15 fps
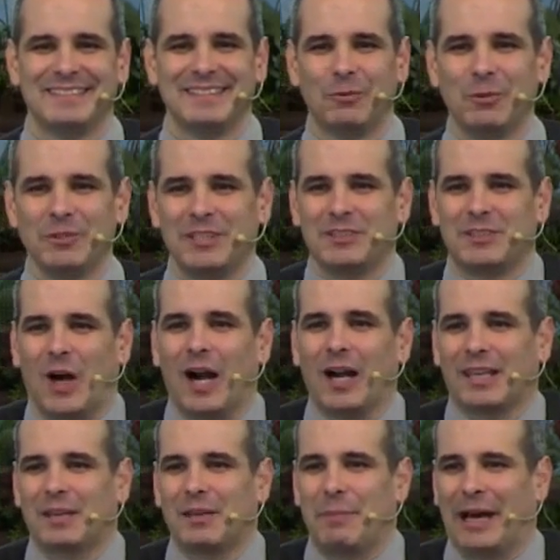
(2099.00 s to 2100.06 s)
What's he
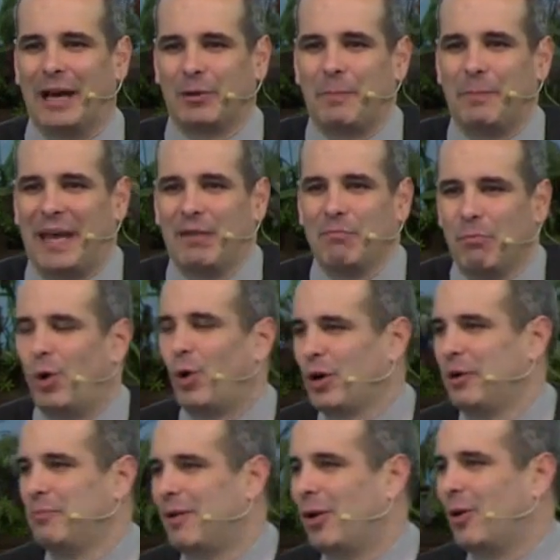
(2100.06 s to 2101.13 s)
talking about? Abound more
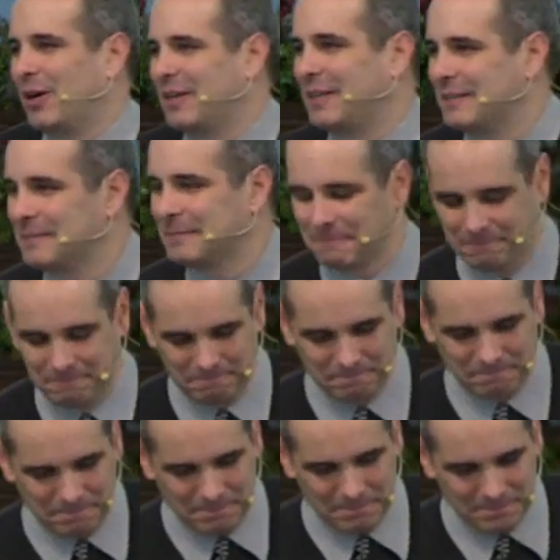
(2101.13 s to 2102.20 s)
and more.
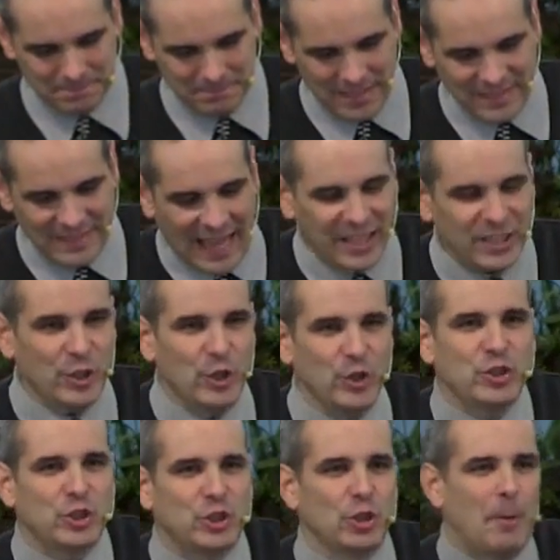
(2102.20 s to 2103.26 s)
That you should